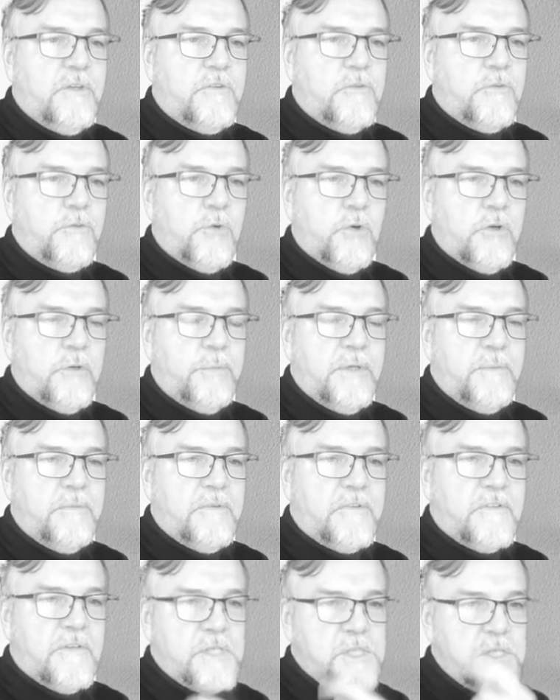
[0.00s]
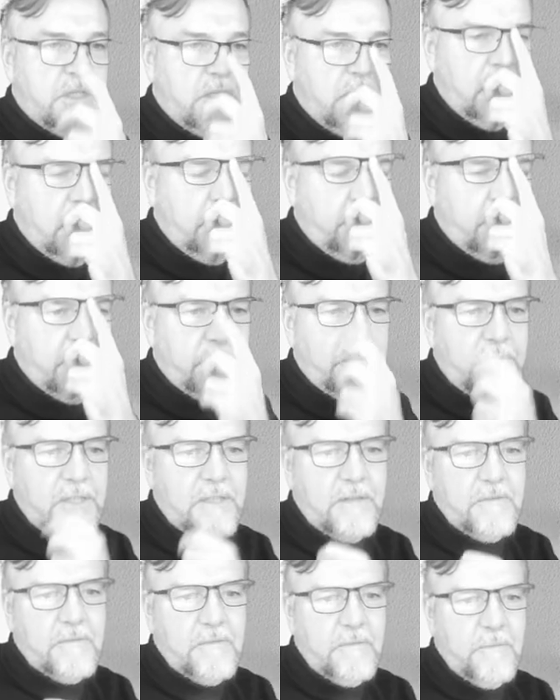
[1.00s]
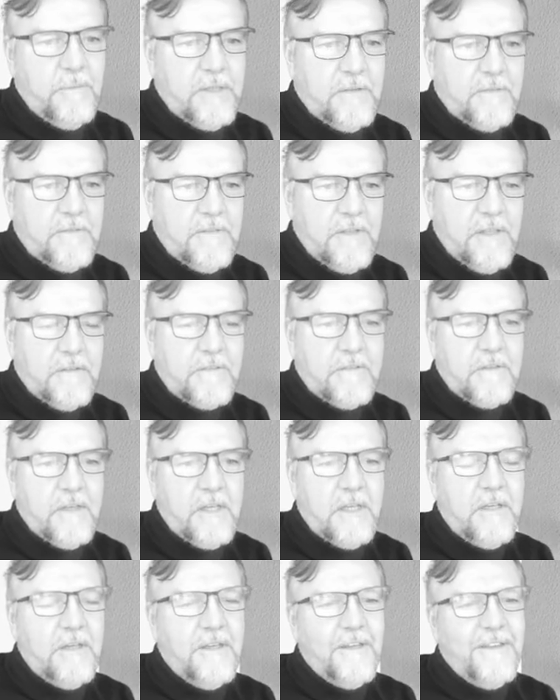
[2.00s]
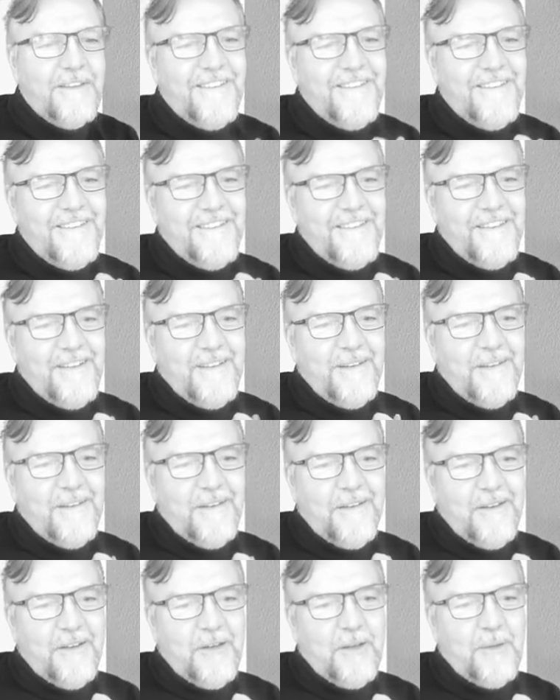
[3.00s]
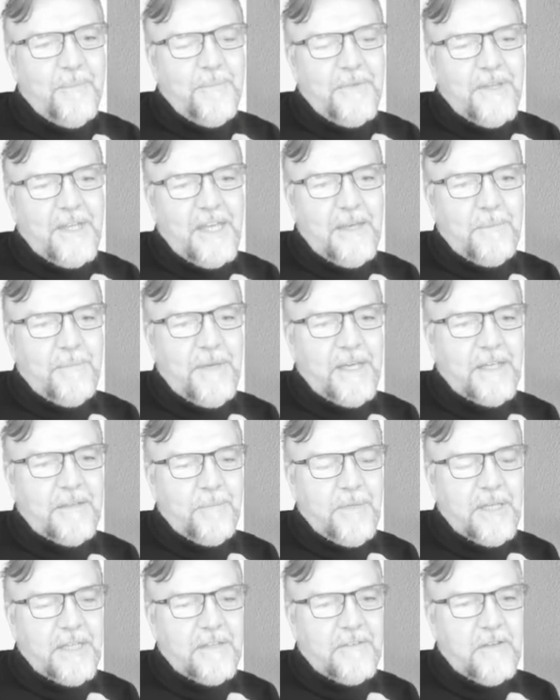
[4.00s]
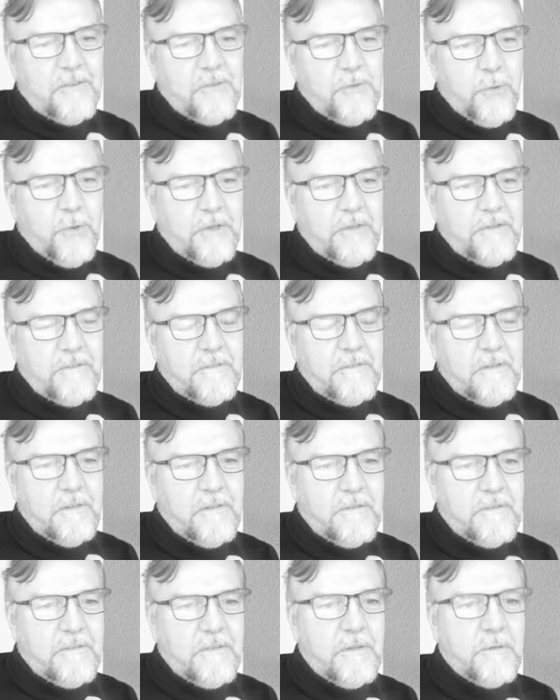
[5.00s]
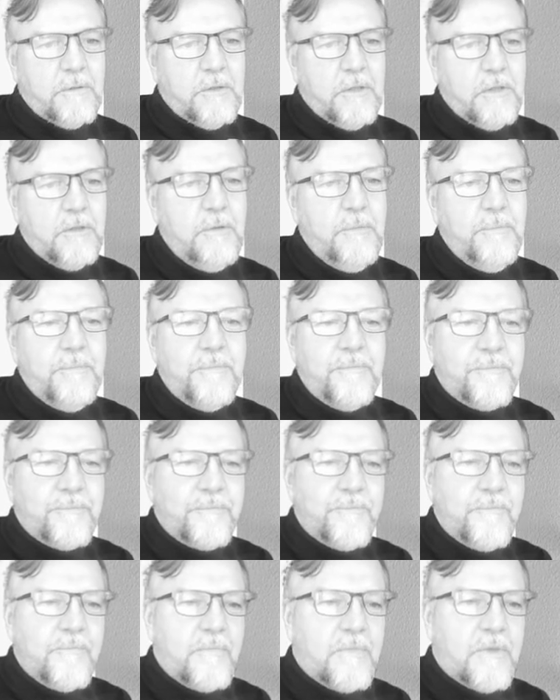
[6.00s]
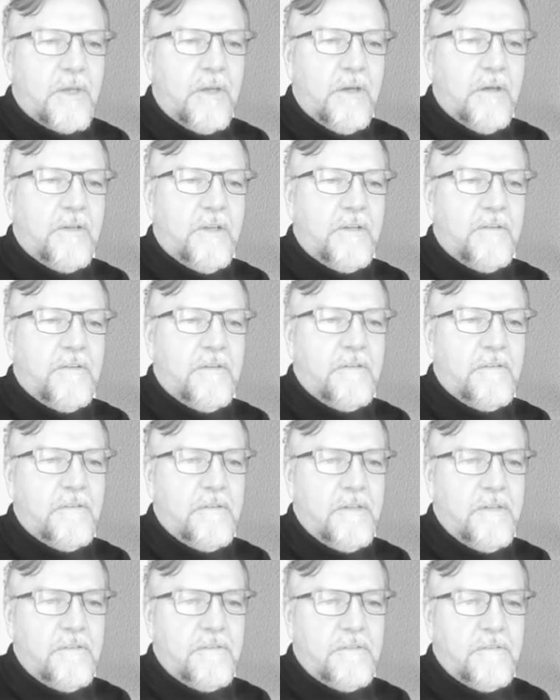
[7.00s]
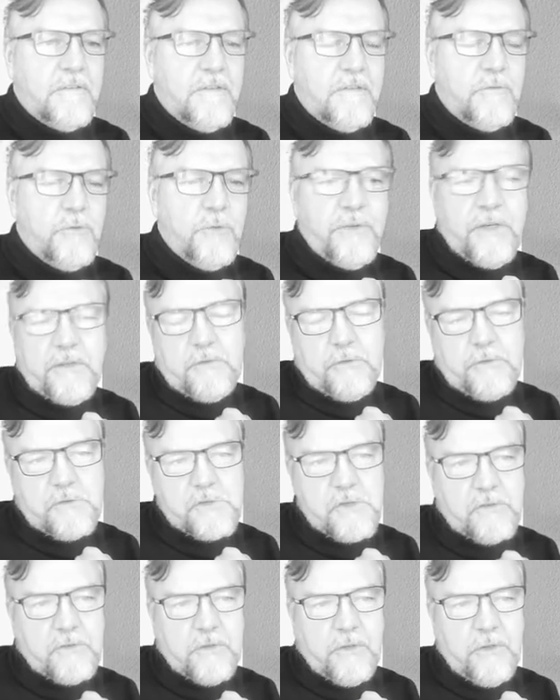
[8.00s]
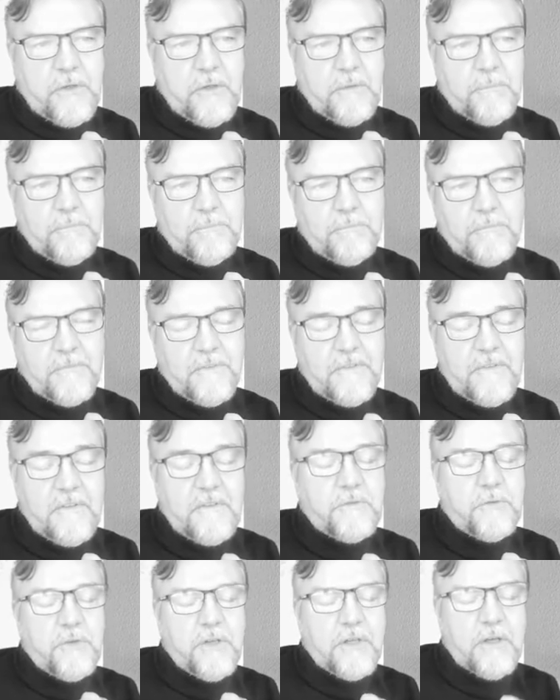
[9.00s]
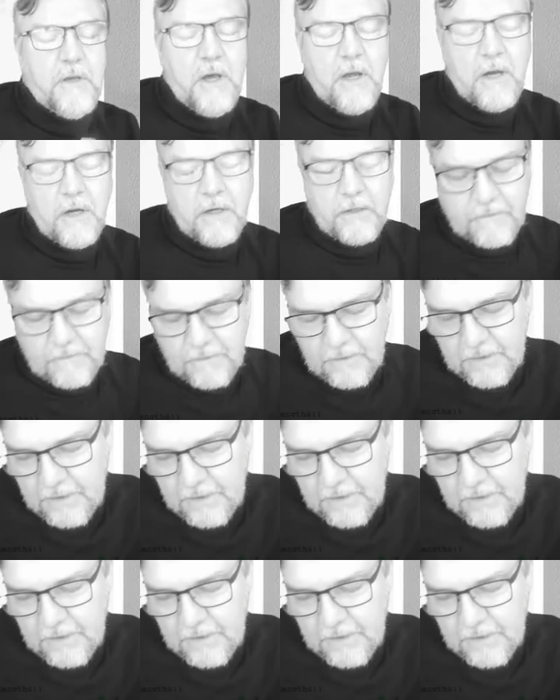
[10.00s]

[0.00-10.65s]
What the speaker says: with torque minimization here, but we can still say, hey, make the torques 0. Then these 2 factors are just going to disregard